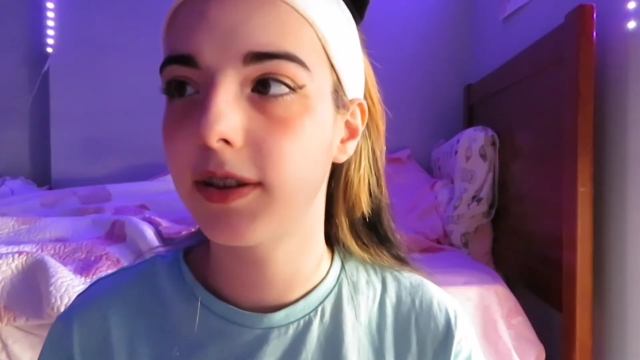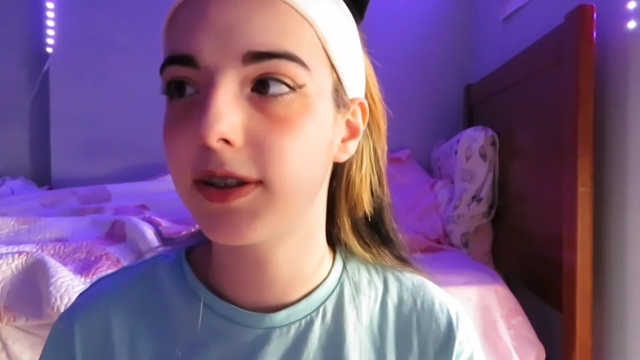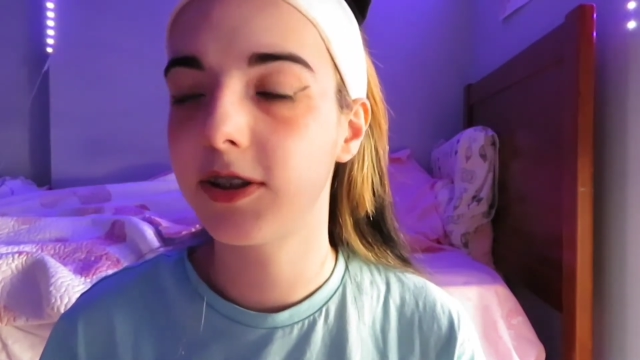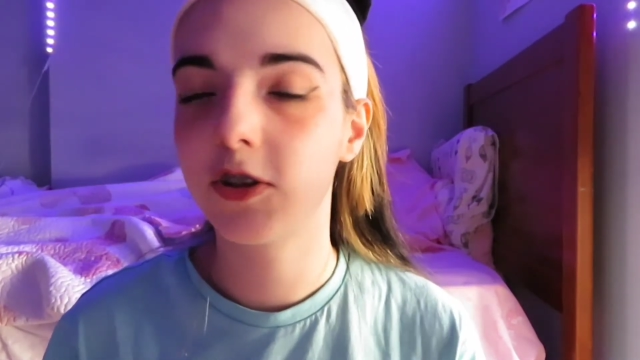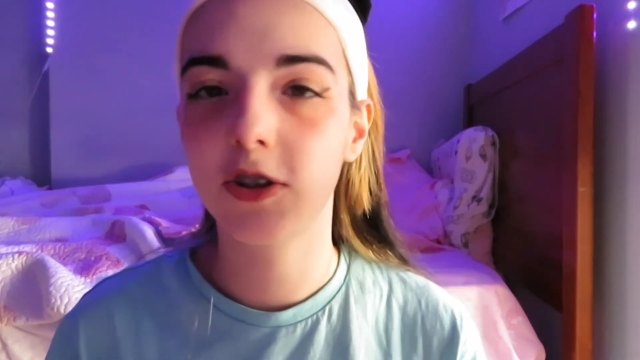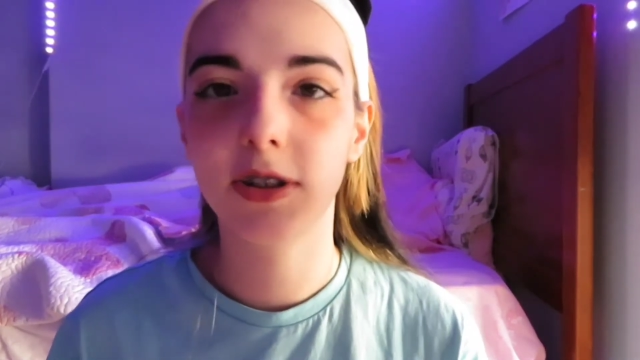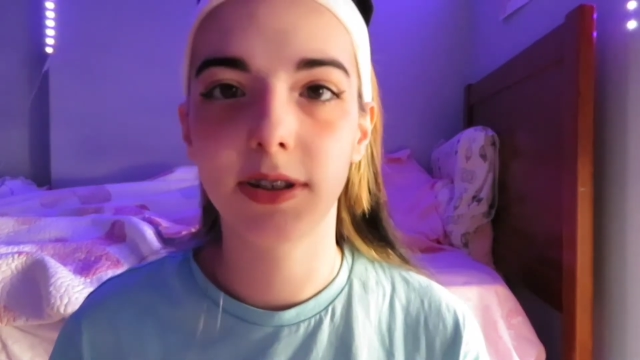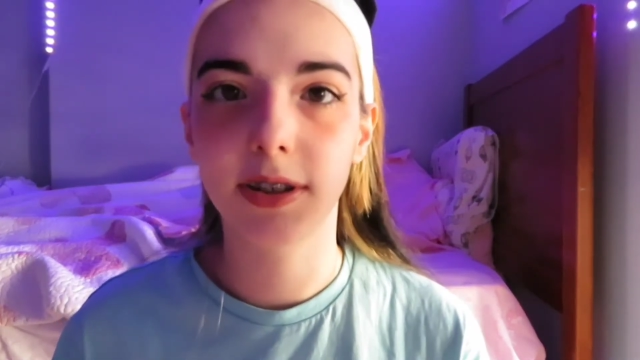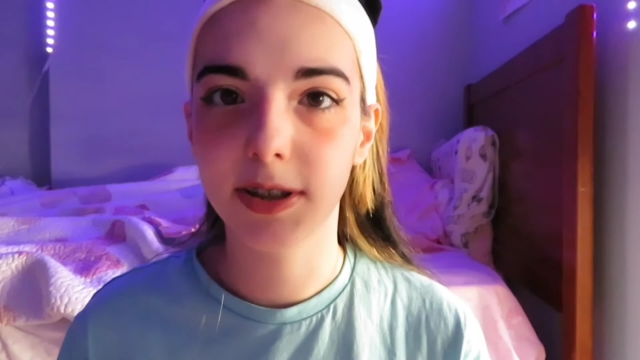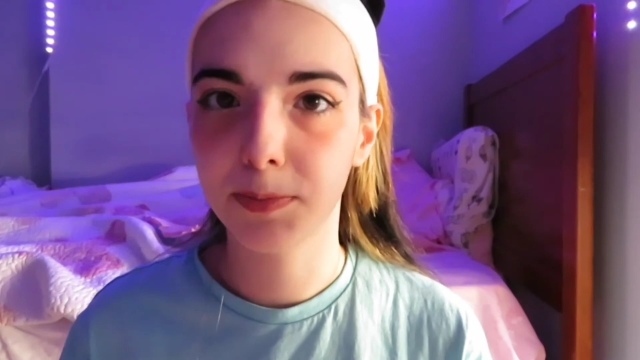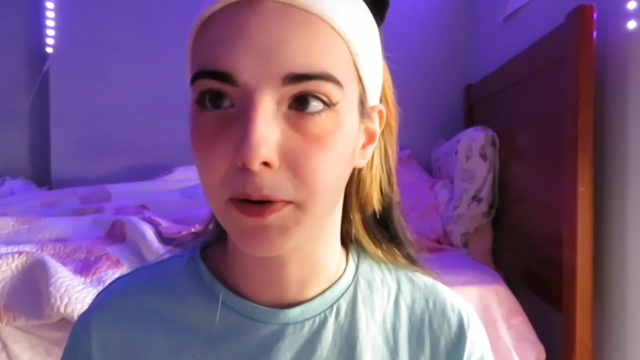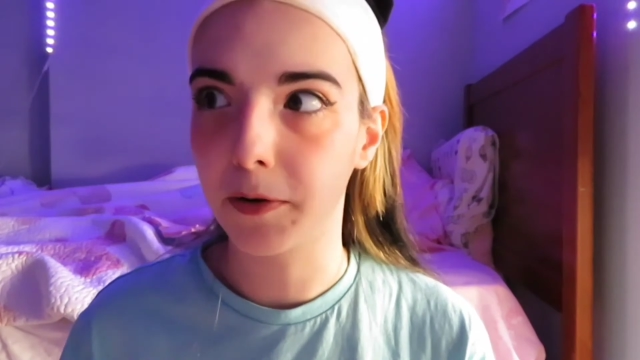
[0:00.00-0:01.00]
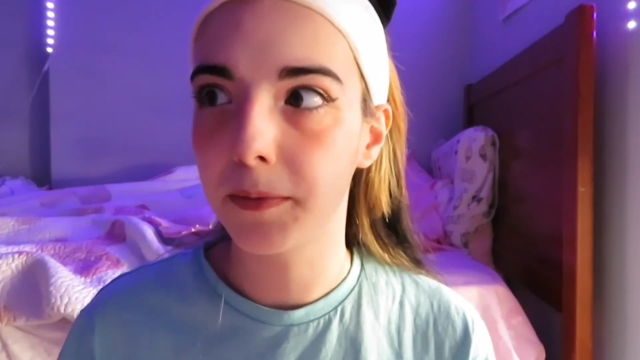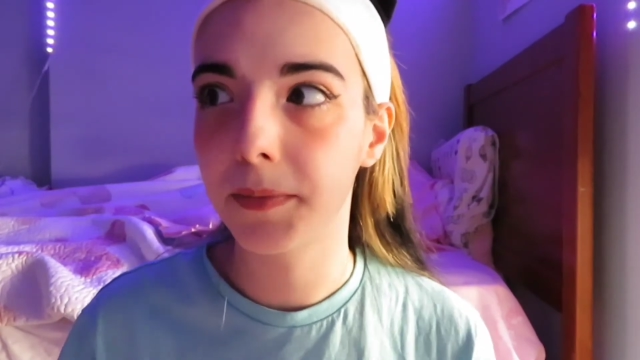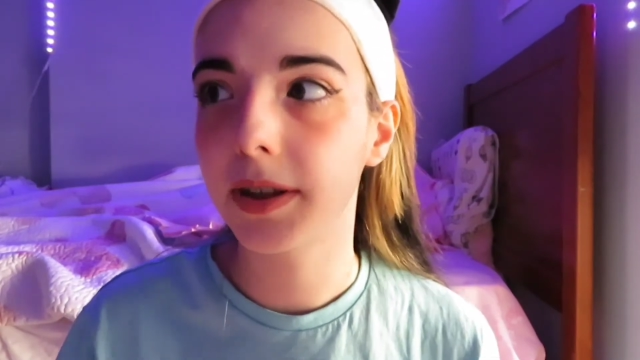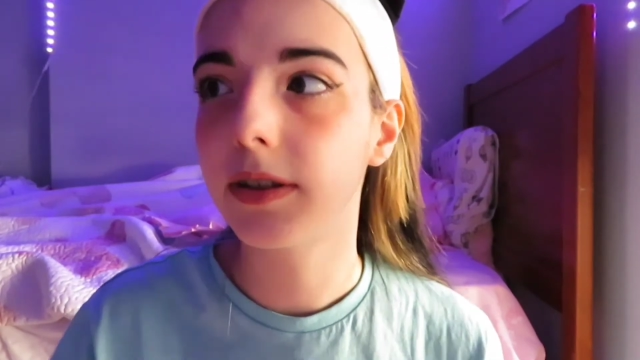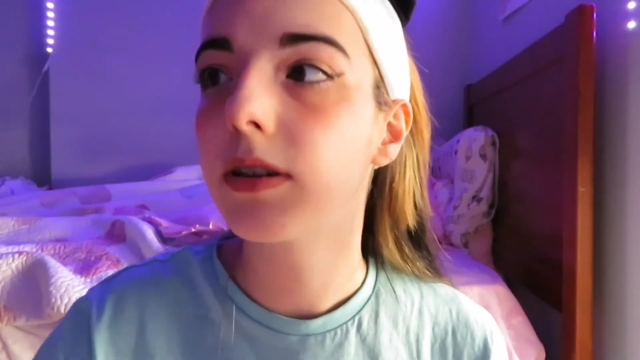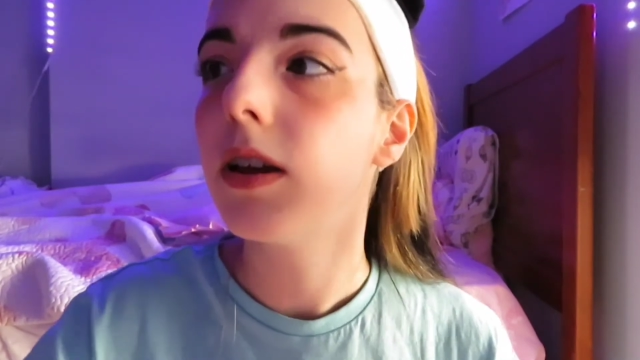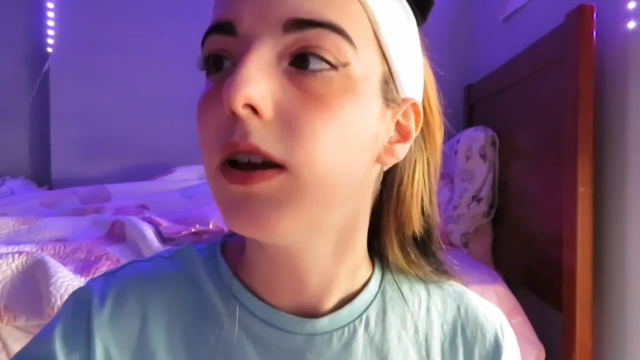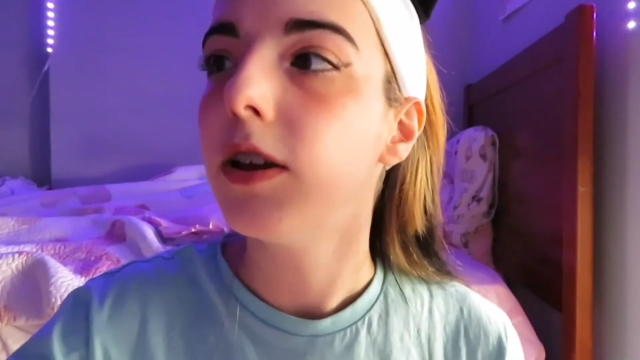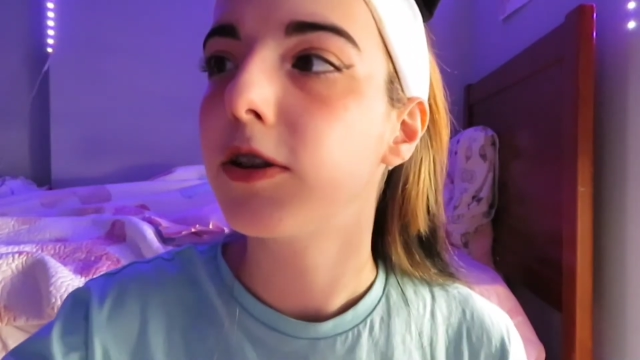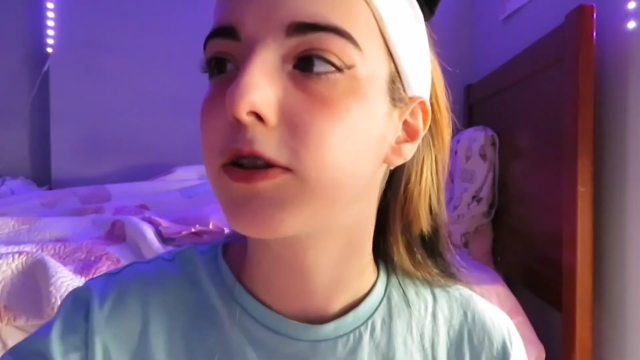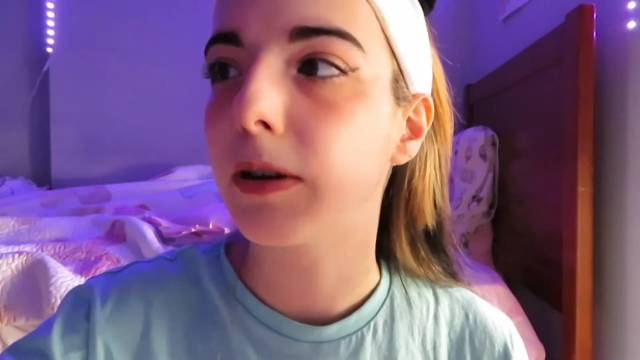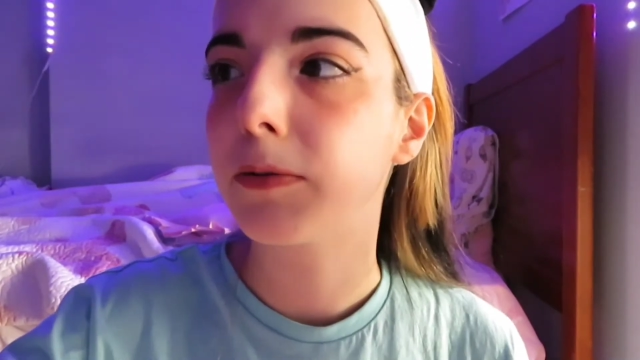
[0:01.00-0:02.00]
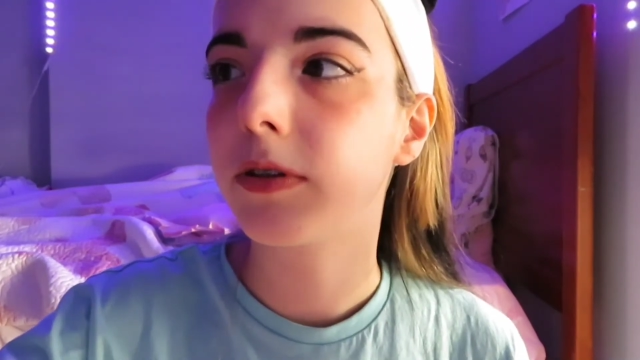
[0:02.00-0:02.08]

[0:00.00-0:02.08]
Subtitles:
This is just an experiment, so I'm